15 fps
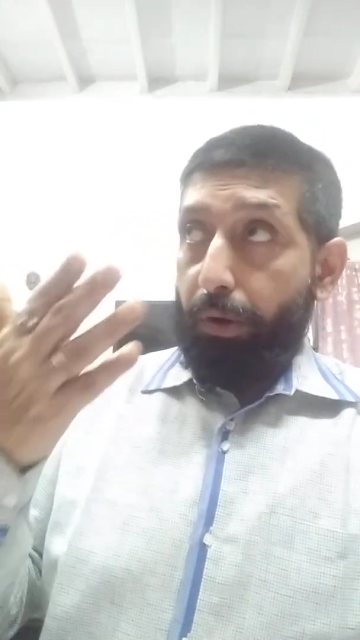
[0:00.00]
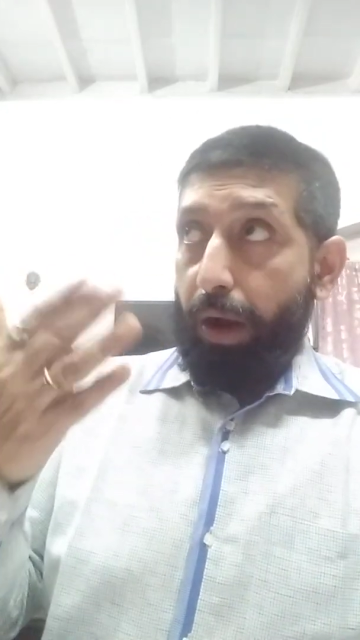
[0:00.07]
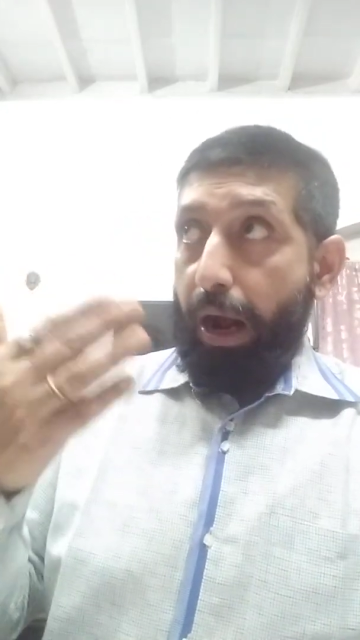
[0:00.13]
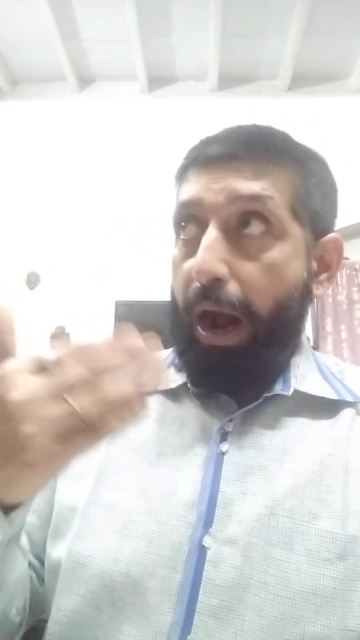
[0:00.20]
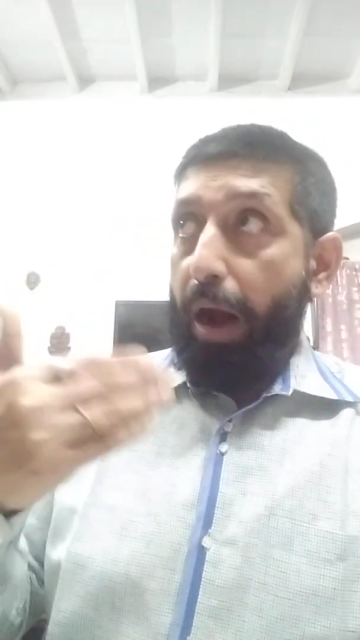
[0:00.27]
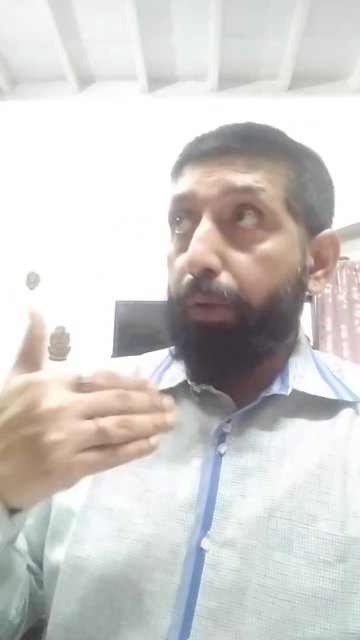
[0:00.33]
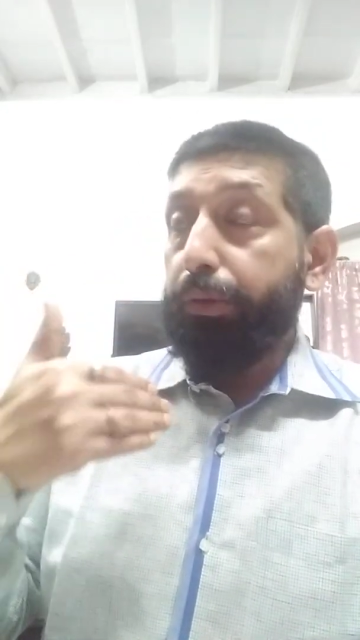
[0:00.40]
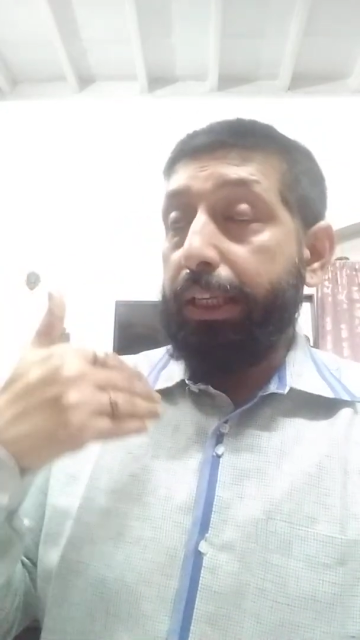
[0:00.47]

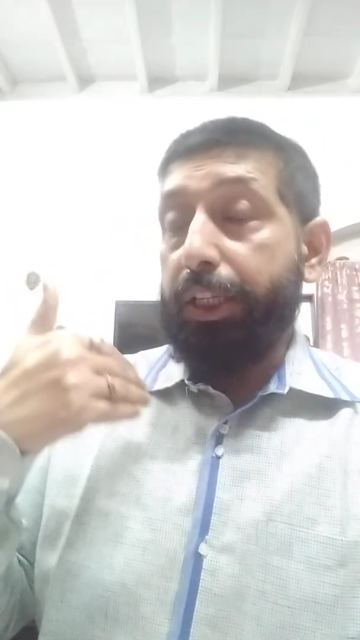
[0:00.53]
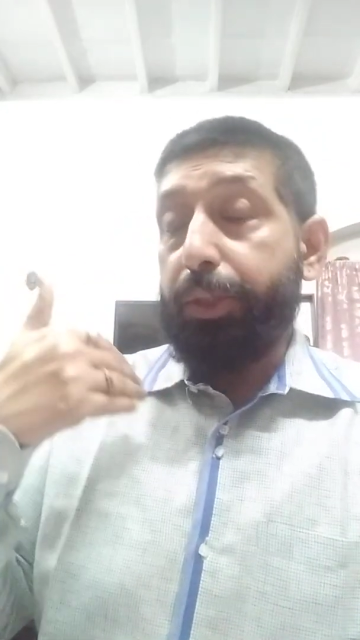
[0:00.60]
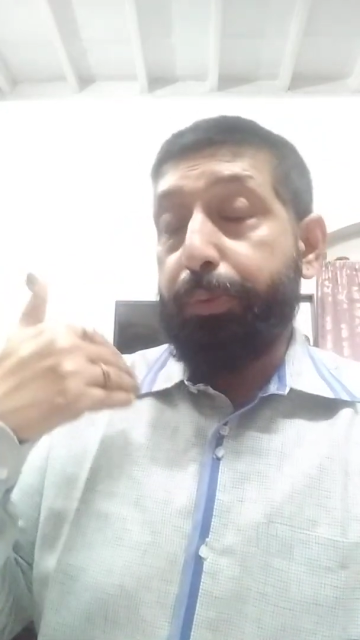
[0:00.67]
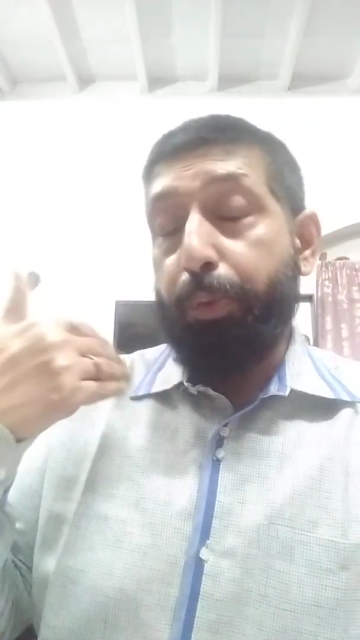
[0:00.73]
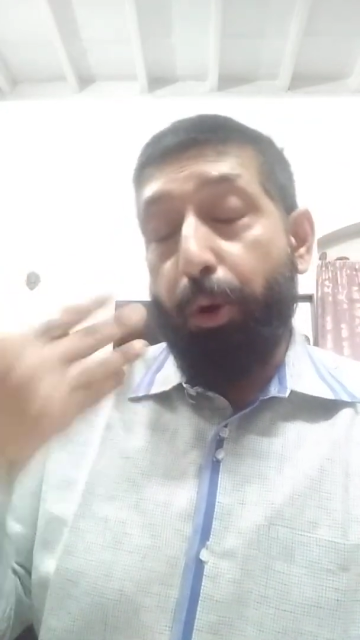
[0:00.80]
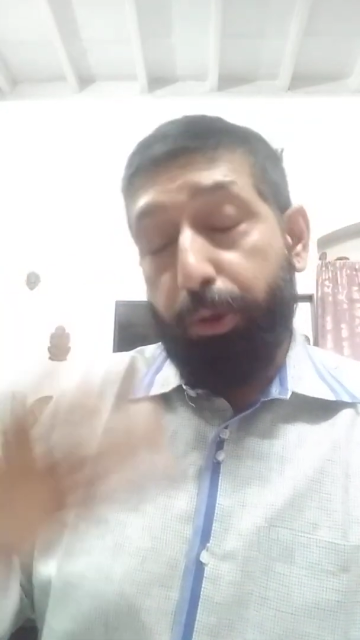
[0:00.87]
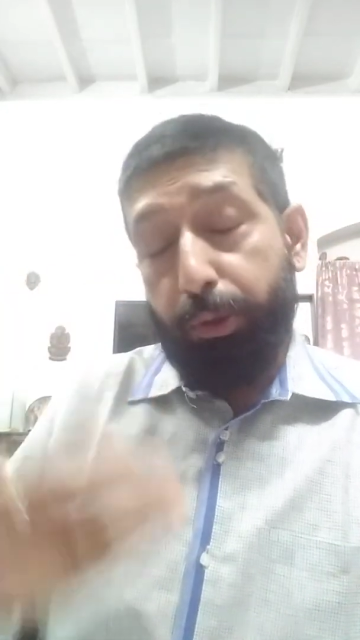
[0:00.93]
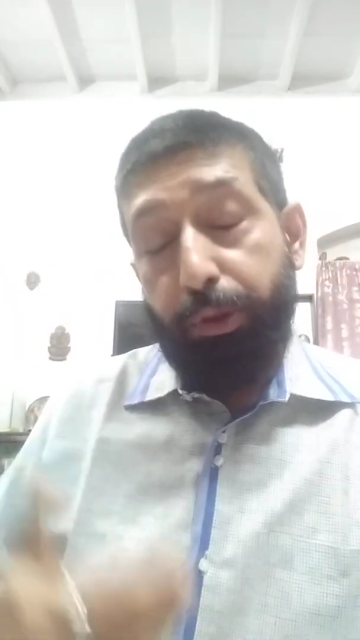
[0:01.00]
how they
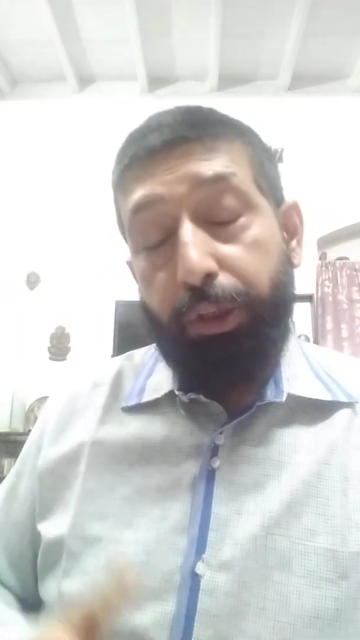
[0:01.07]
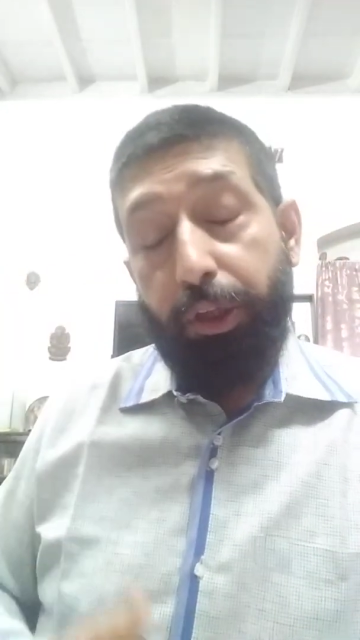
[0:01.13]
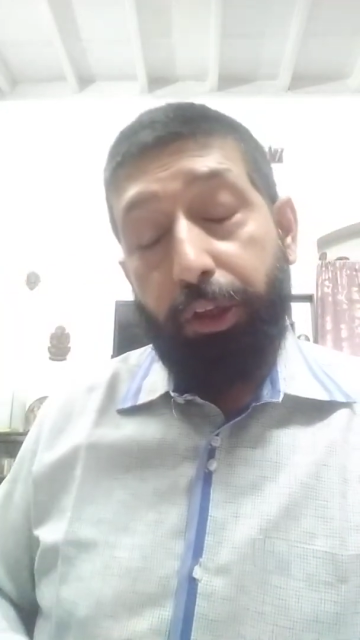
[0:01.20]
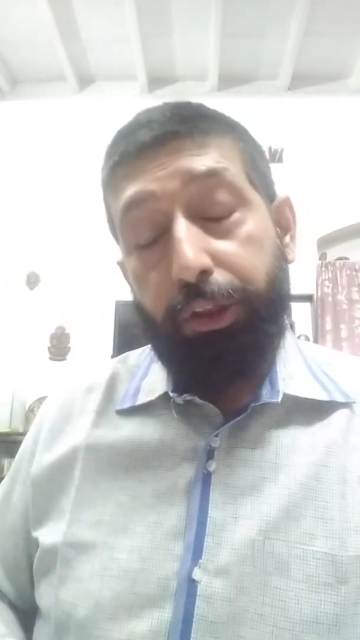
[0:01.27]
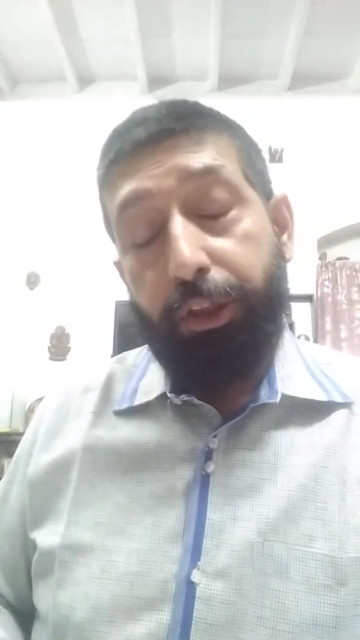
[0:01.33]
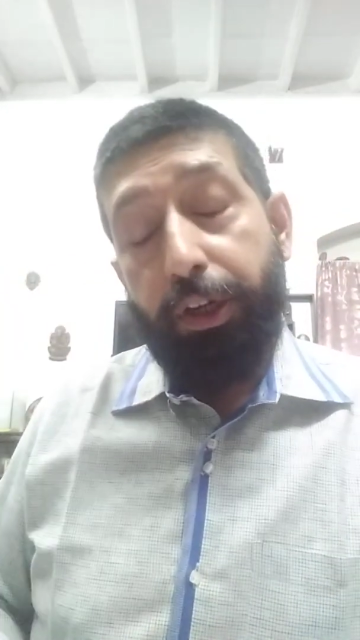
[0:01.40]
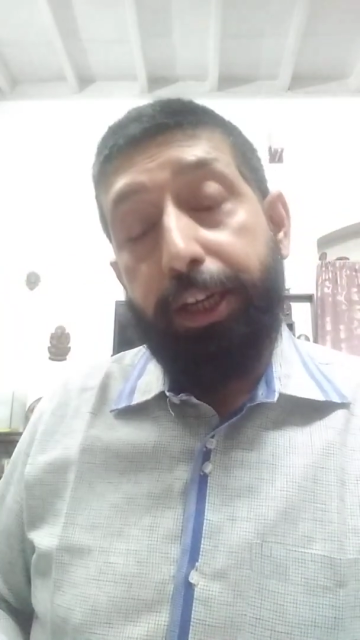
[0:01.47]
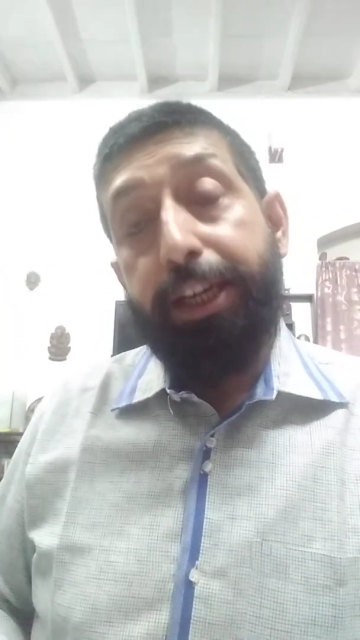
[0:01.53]
spoke to the
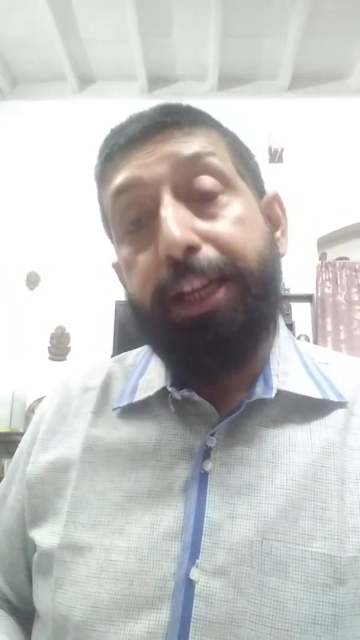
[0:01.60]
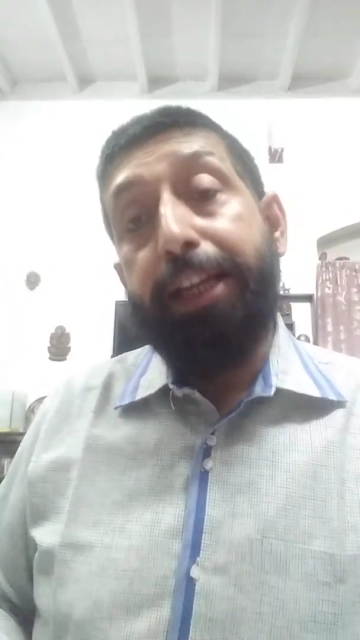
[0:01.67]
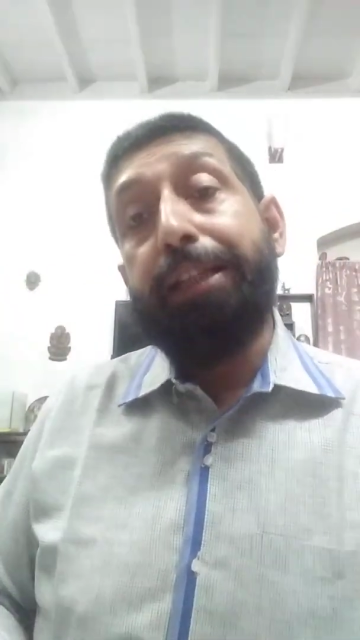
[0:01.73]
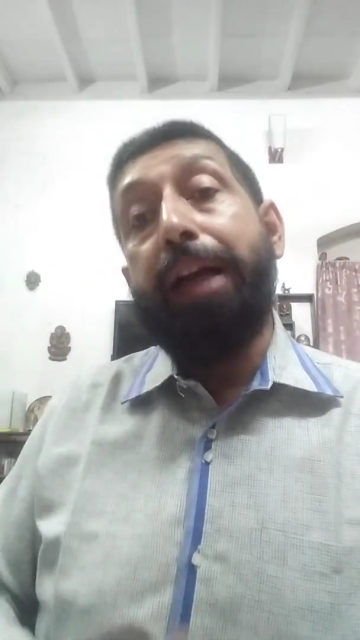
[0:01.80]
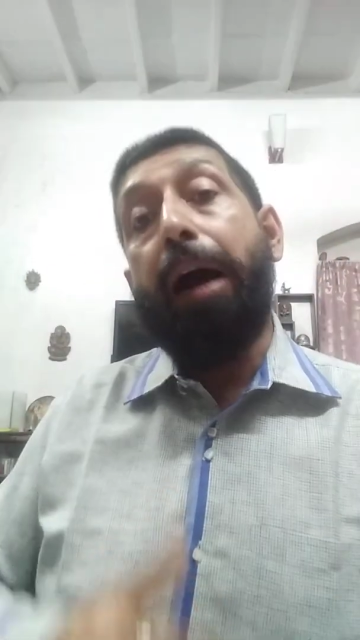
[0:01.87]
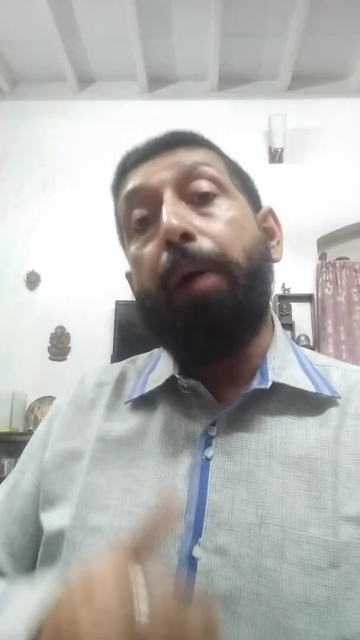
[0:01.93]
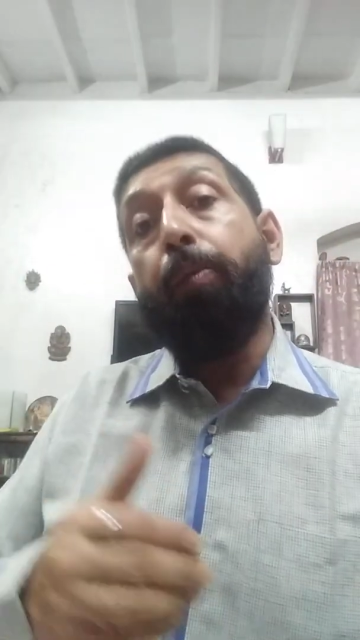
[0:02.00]
authorities,